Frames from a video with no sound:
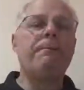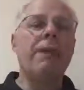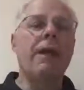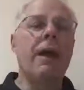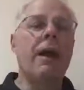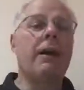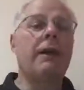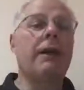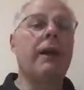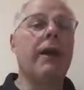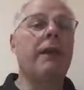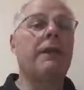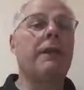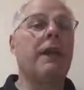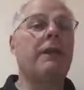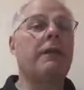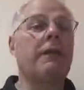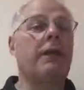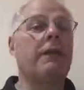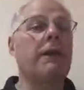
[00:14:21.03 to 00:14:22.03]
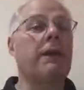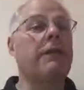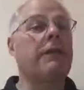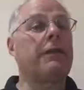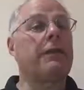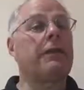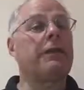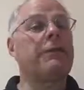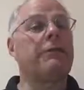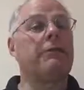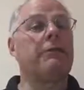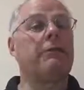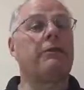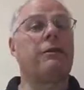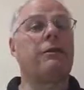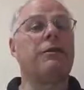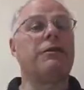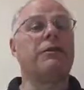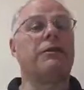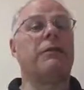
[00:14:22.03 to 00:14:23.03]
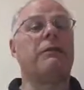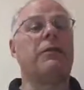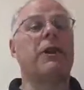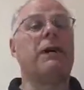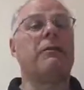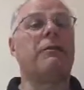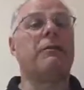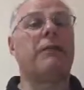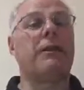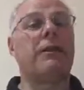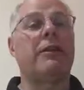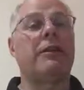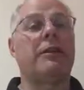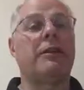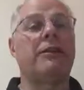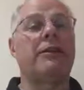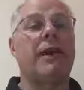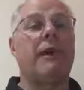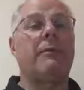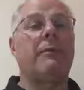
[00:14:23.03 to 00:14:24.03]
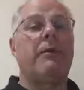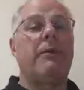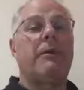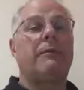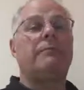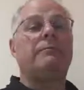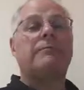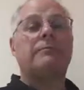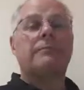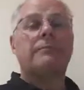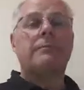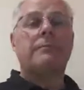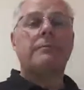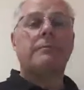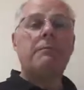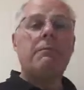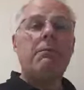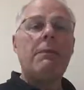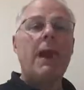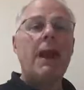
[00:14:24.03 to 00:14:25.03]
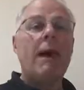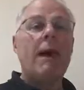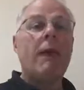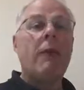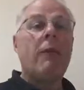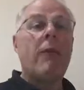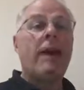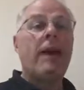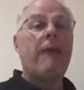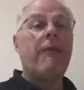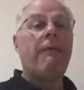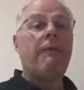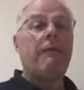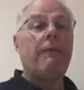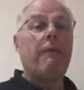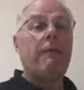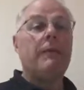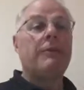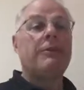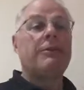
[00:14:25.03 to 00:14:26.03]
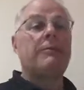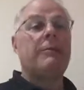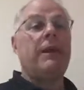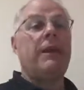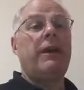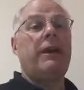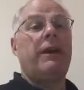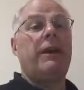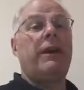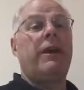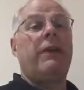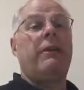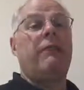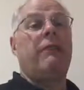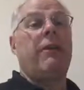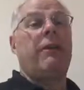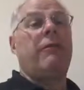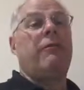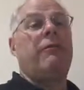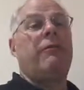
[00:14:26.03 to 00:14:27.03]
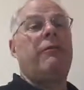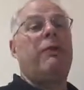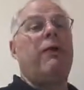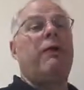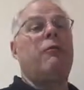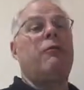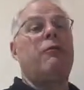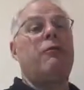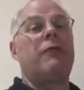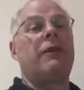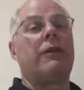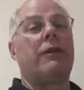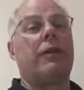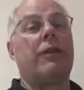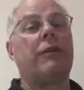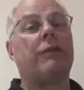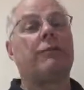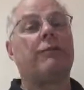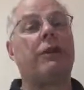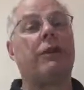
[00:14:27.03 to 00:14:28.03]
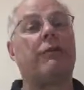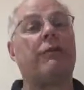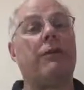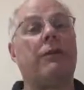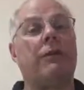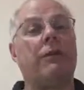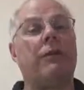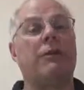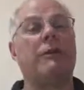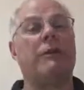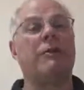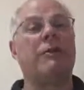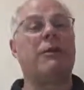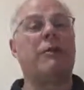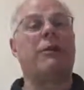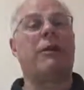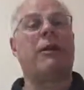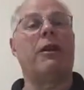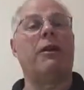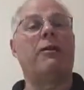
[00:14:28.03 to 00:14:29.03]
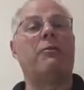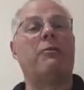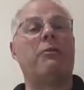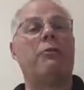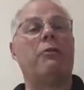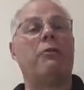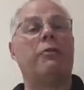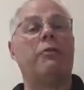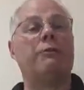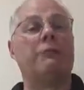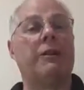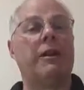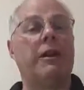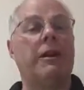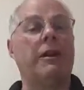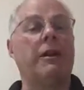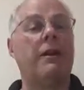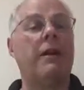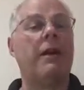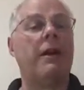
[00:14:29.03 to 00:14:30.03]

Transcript: Okay, and the other thing to remind you of, a couple of other things happening. We had our first Beer Hero awarded last week. We're looking for someone local who's been